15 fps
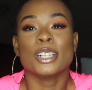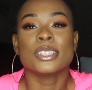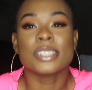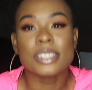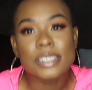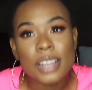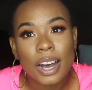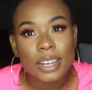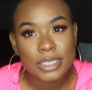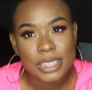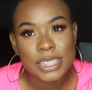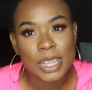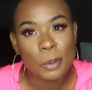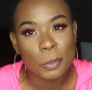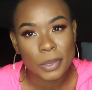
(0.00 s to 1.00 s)
to talk to
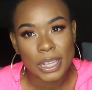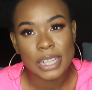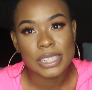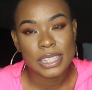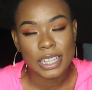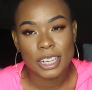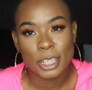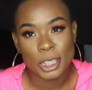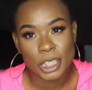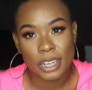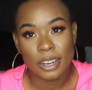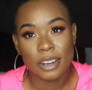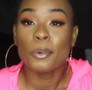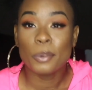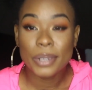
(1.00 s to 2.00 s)
someone that's in a
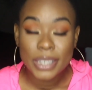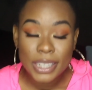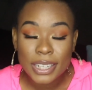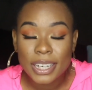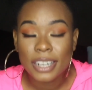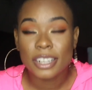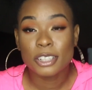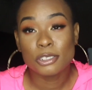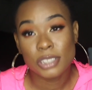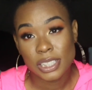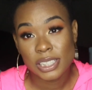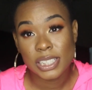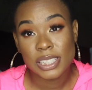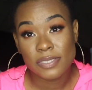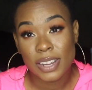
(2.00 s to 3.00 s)
chair. We can hear you
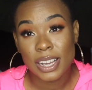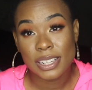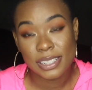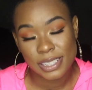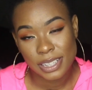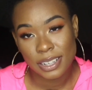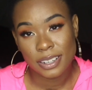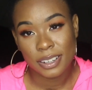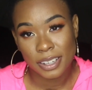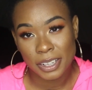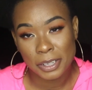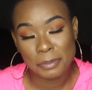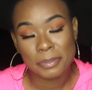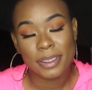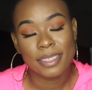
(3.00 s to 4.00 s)
just as fine standing
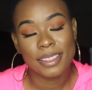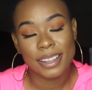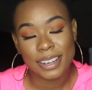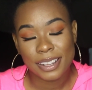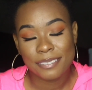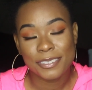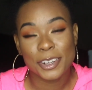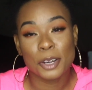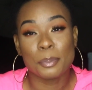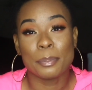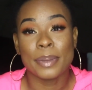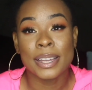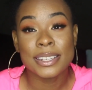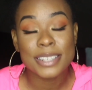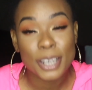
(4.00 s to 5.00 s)
up than if you're
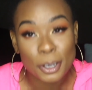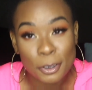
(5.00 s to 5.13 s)
bent